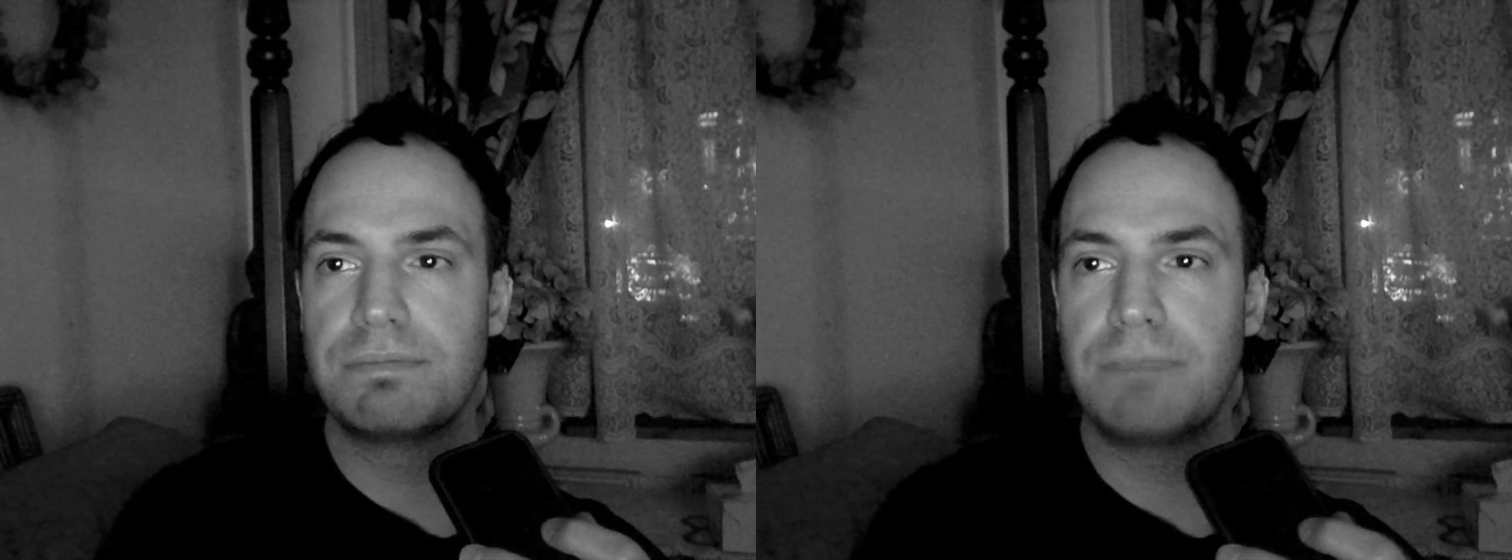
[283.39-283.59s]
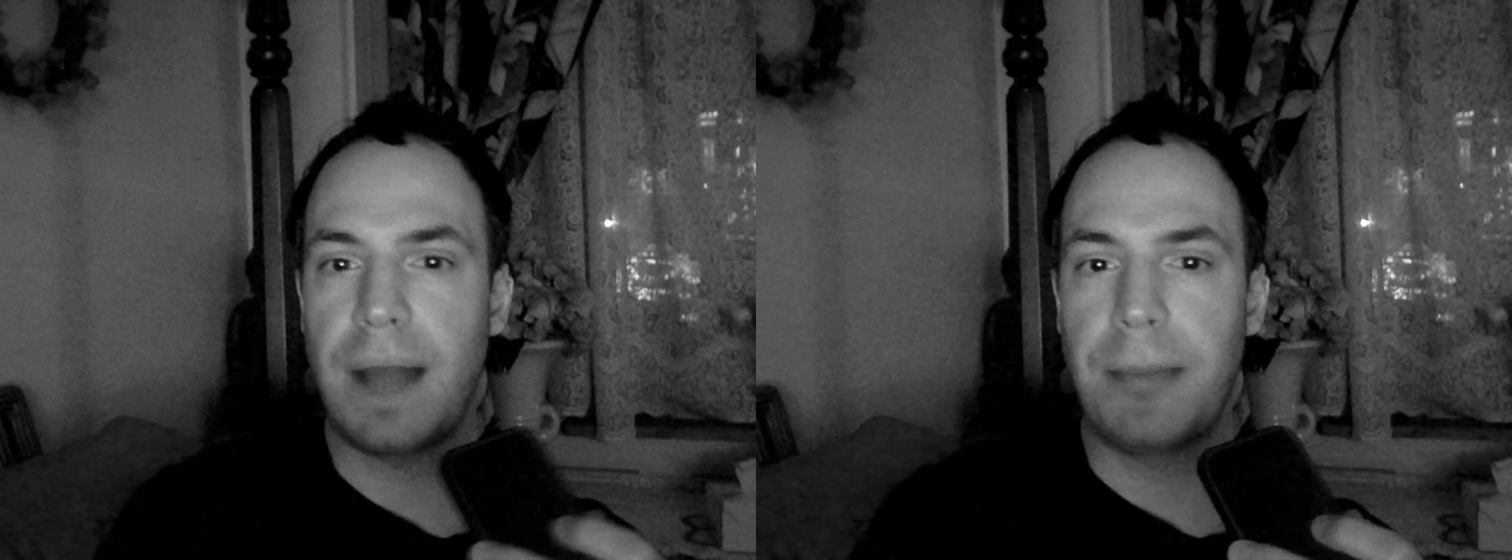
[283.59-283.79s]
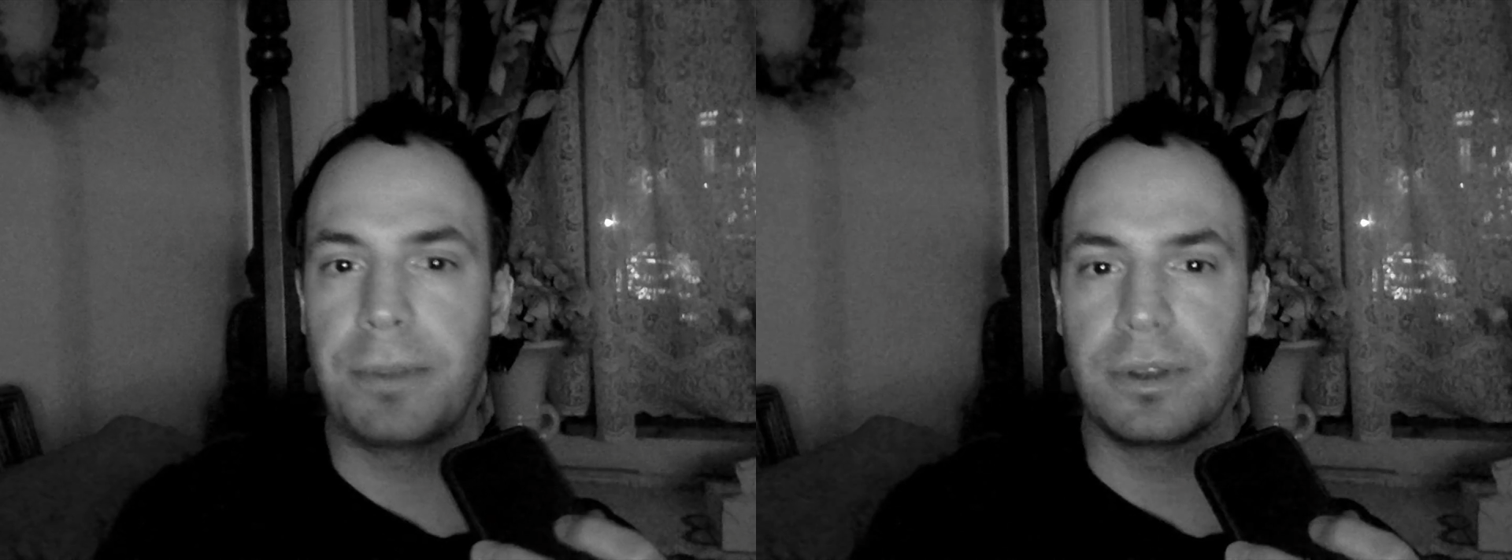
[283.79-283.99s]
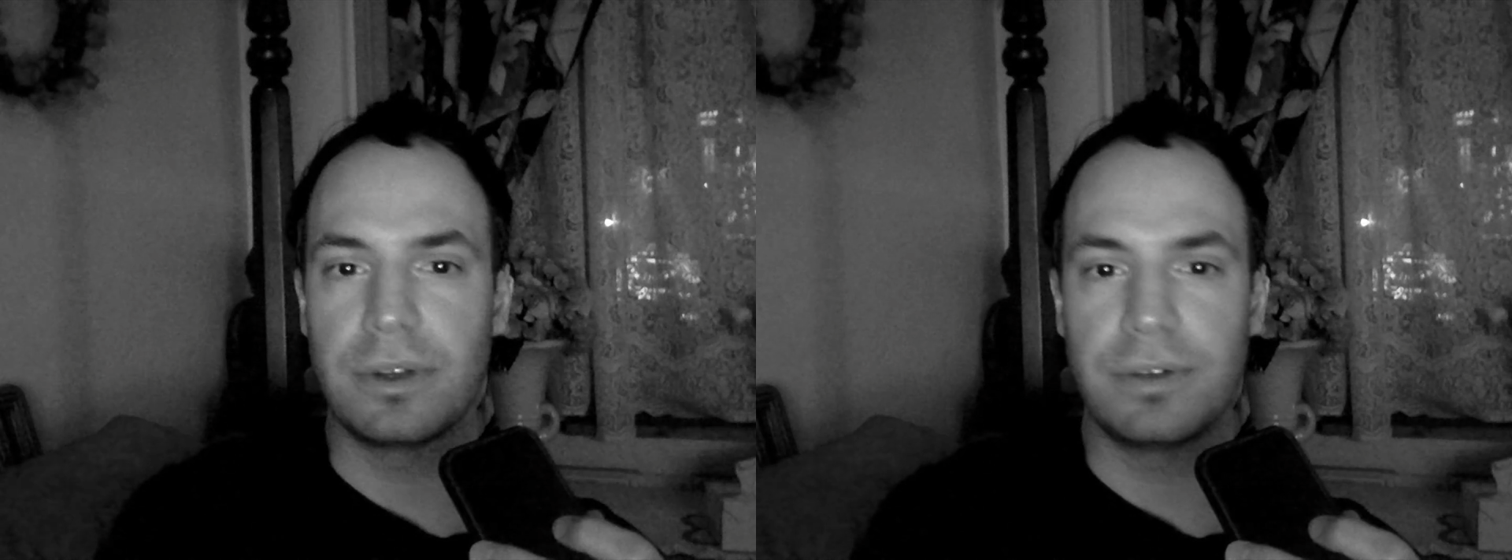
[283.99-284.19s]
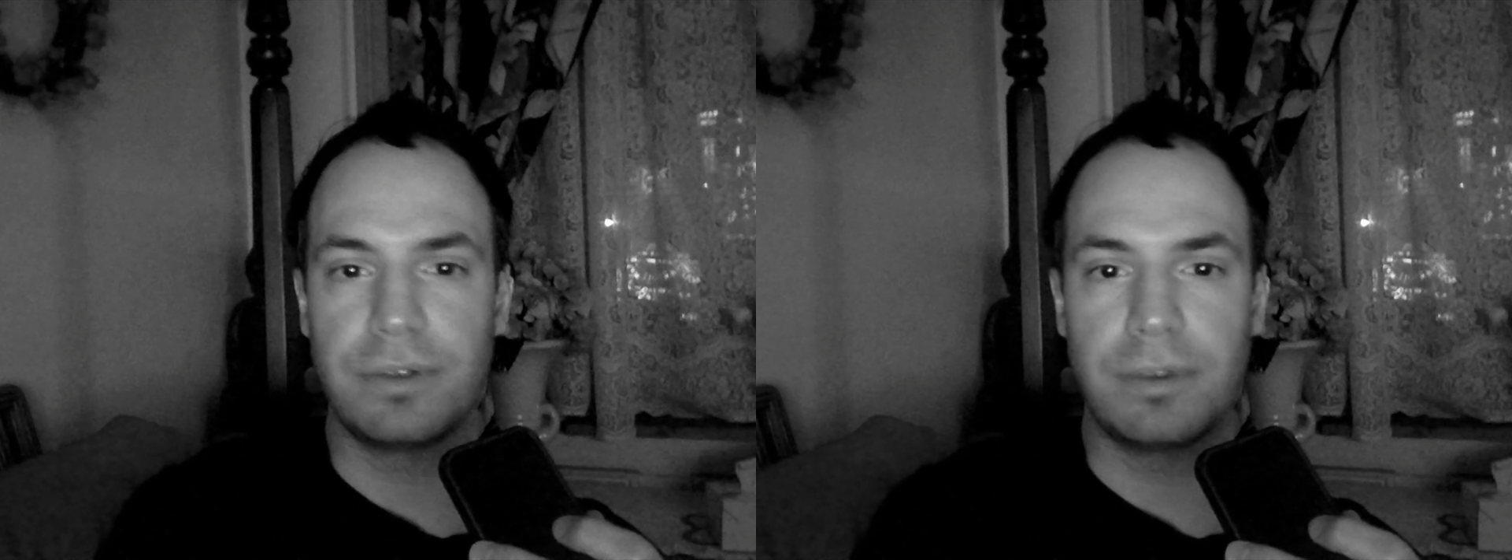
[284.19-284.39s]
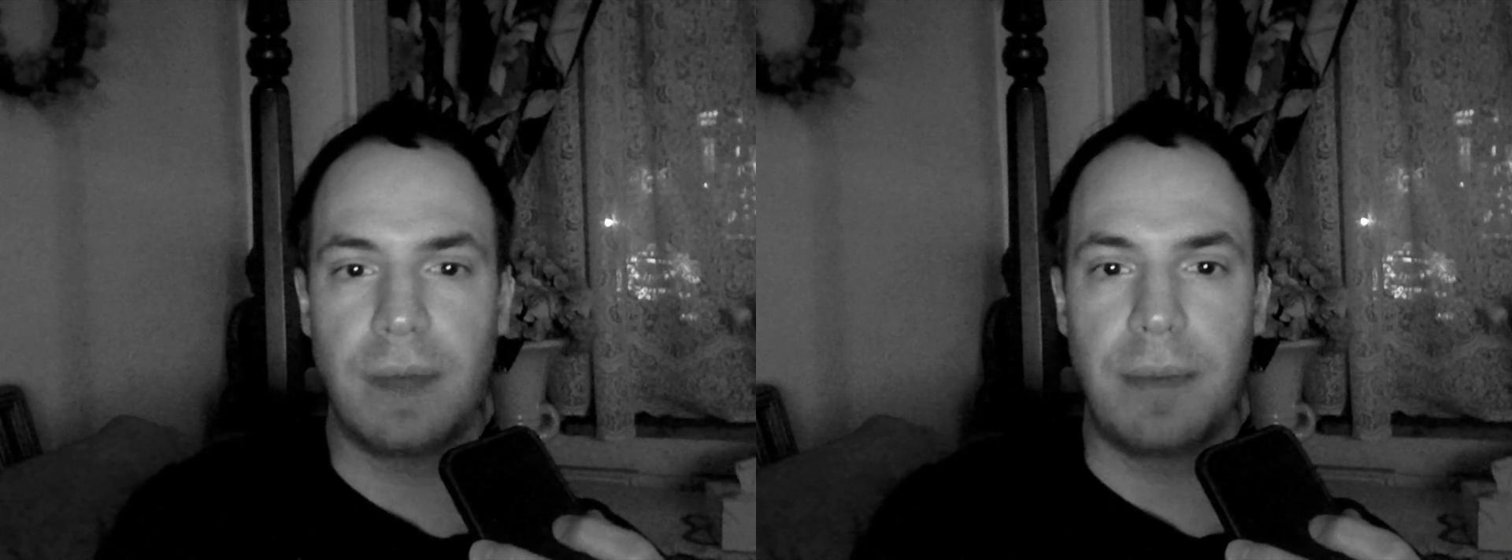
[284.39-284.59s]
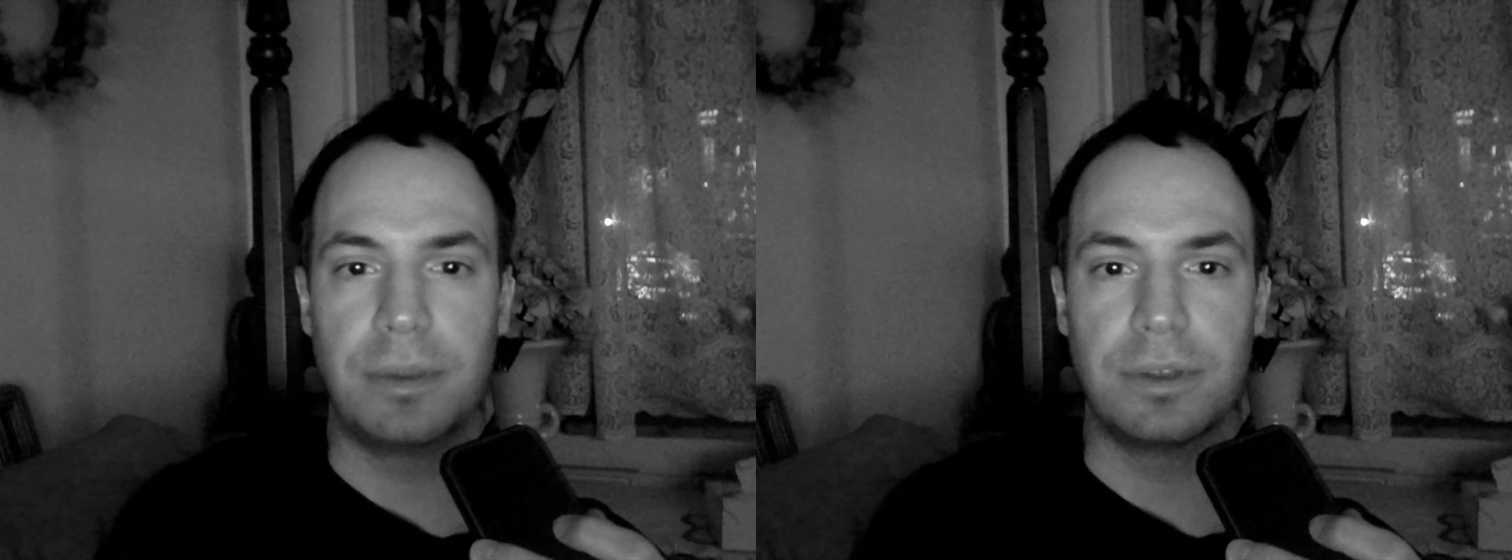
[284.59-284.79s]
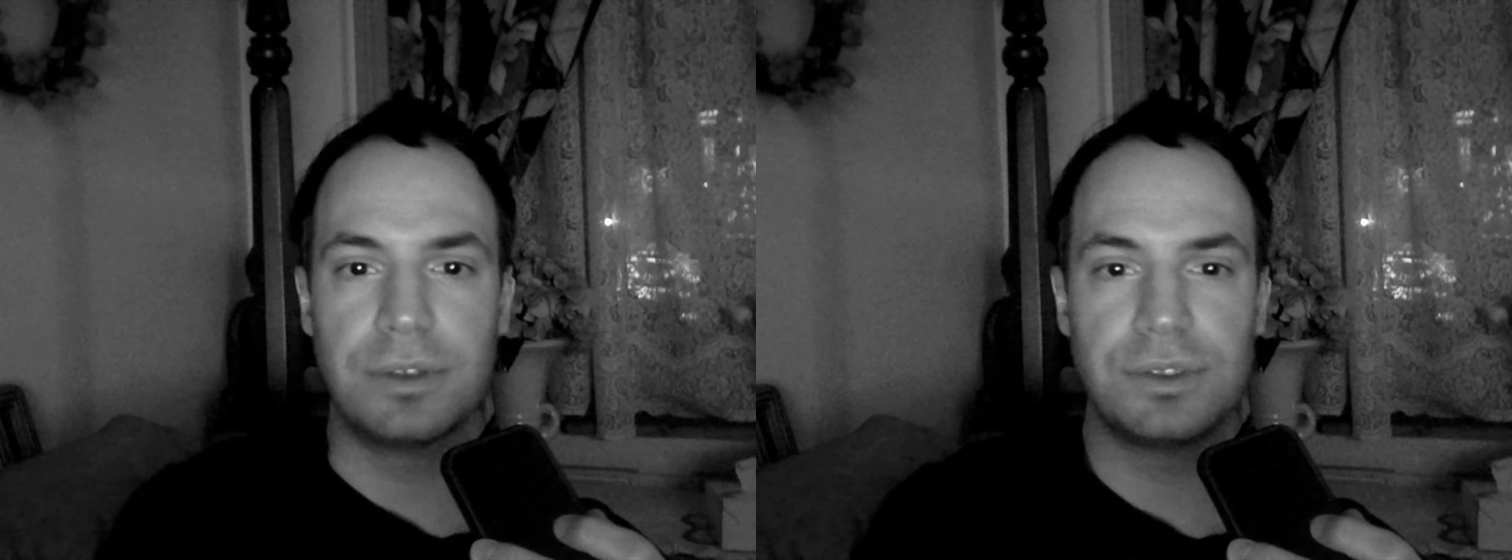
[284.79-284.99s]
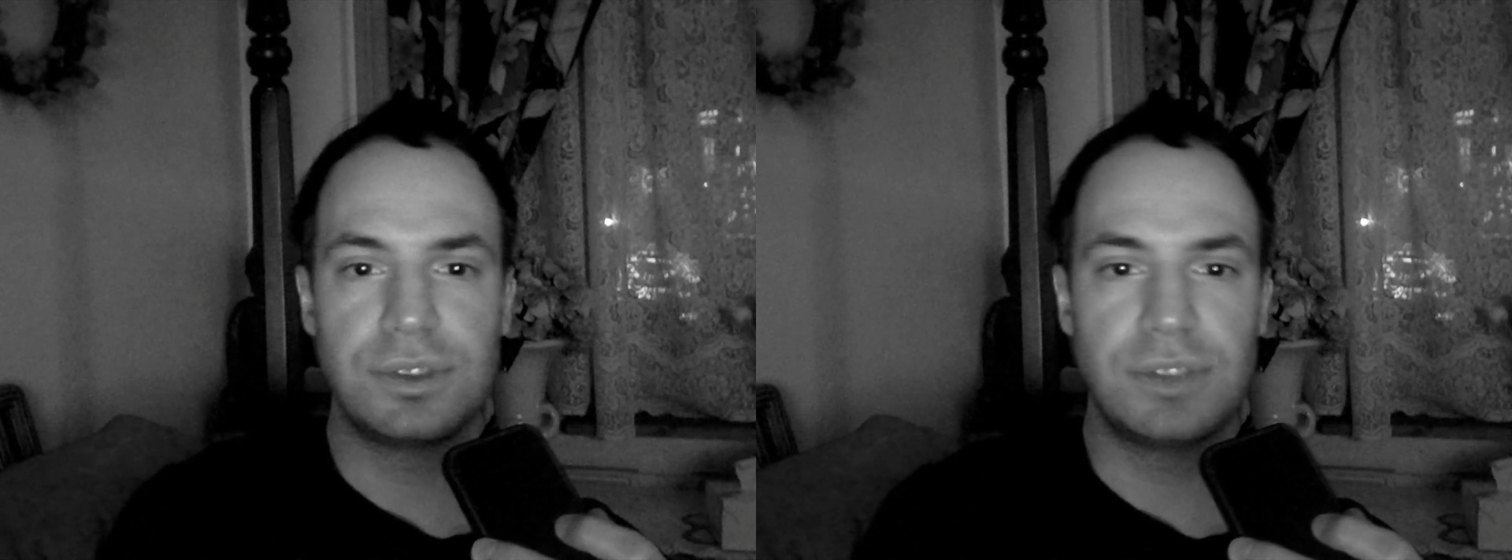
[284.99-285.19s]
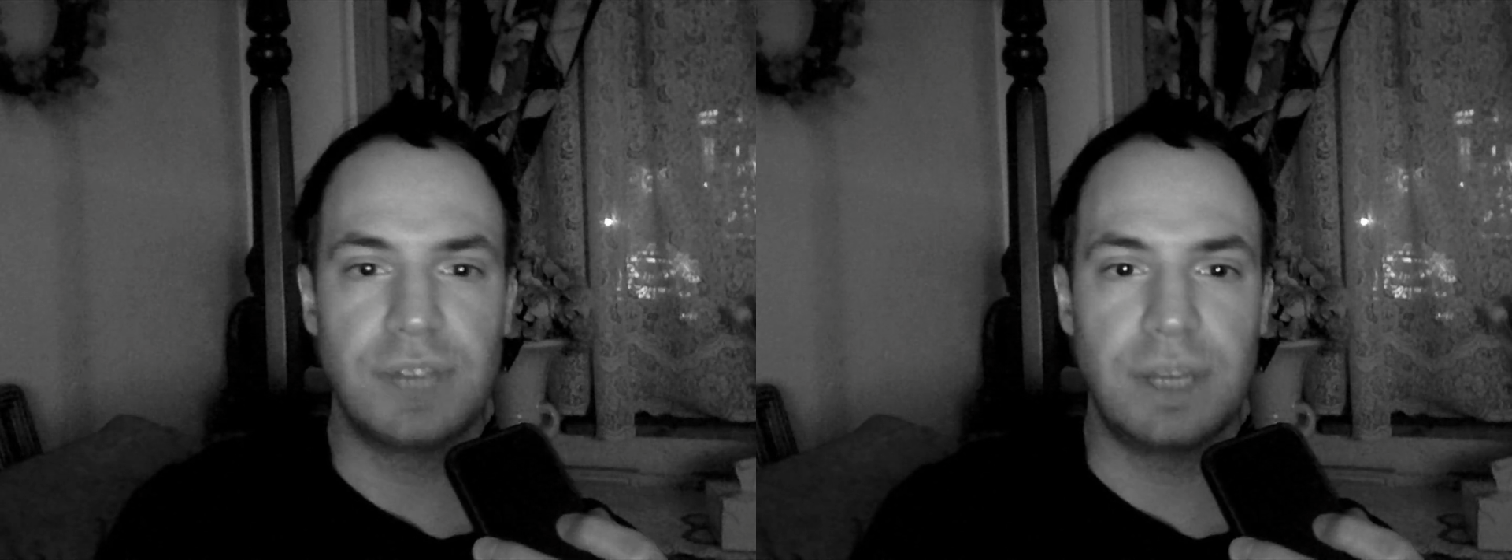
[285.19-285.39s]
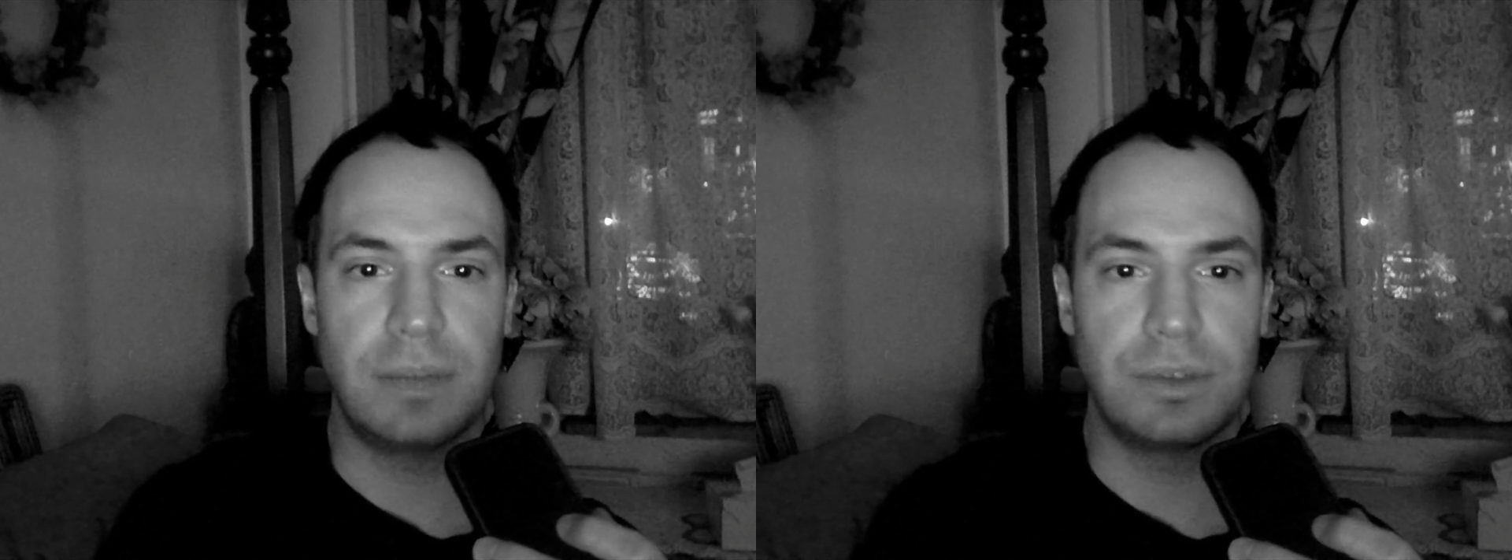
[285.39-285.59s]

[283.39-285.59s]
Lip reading: popular for popular's sake,